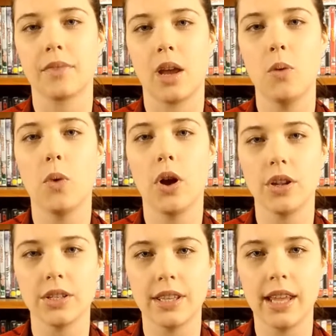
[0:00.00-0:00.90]

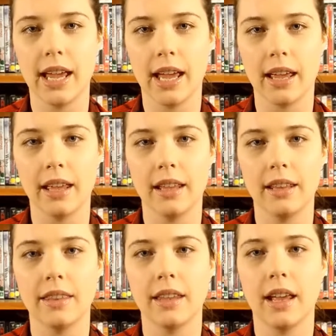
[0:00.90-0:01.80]
weren't there,
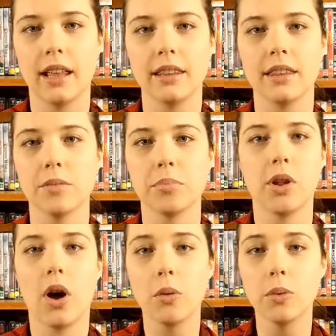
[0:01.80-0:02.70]
that the
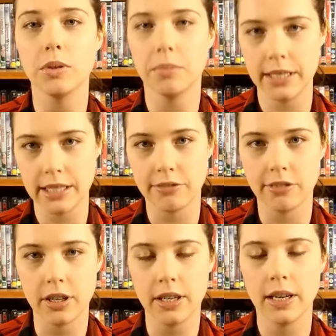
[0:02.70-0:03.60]
plot would be
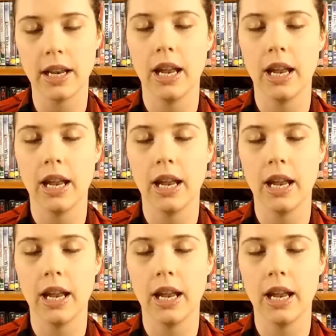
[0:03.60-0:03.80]
different,